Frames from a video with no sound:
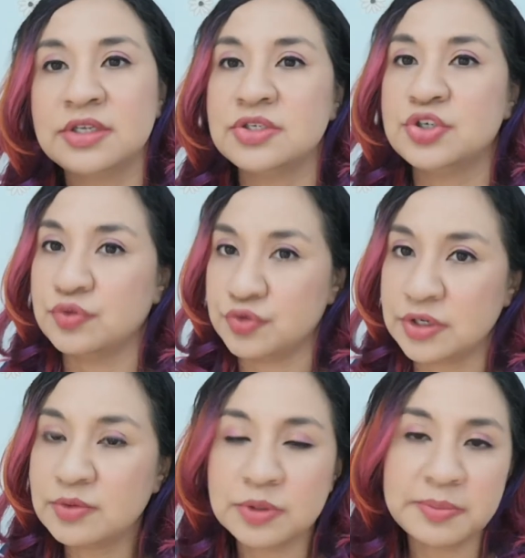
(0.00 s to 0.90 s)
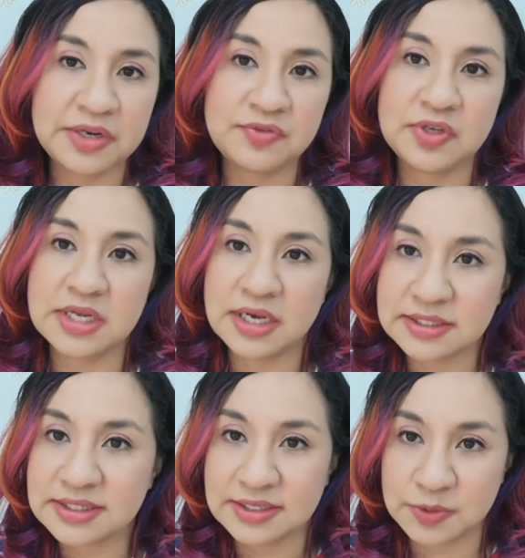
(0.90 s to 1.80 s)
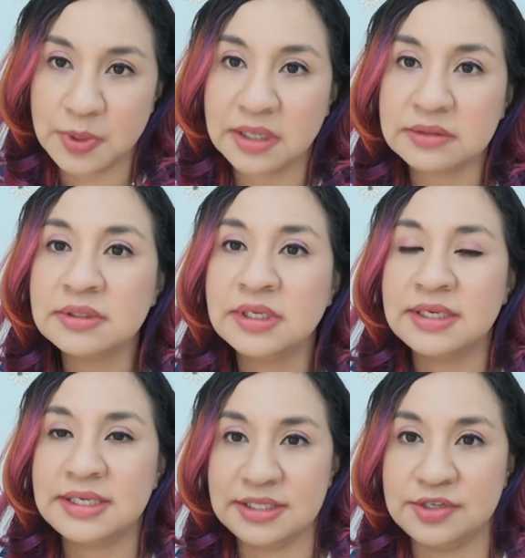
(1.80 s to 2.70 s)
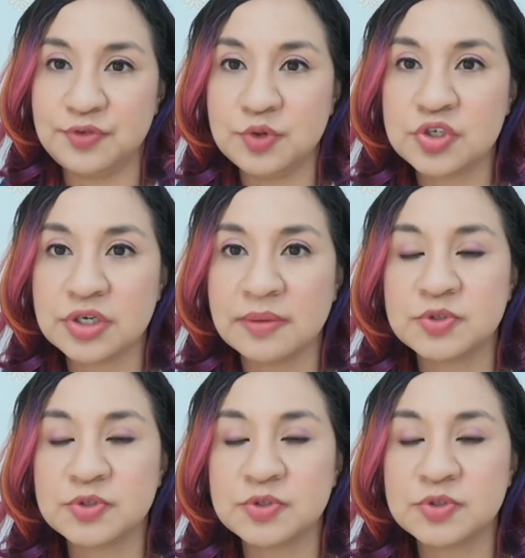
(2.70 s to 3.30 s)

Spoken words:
children, will benefit us as well in the future.